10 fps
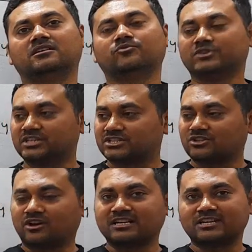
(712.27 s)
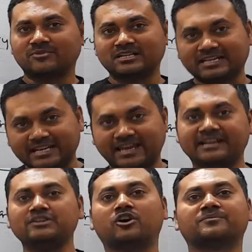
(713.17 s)
which is not given in
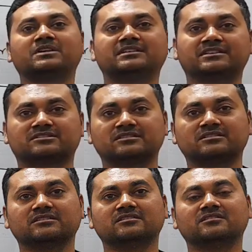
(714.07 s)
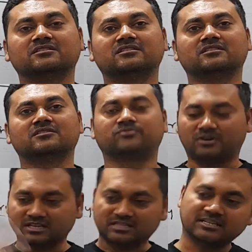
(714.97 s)
any of the list.
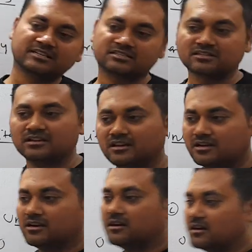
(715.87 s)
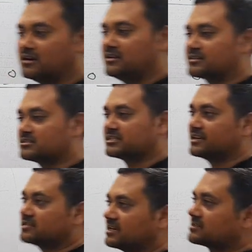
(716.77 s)
For instance, let's
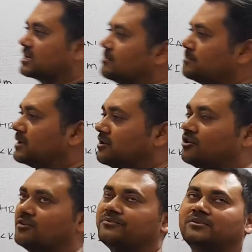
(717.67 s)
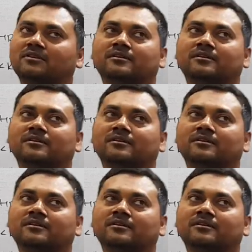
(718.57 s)
take the example of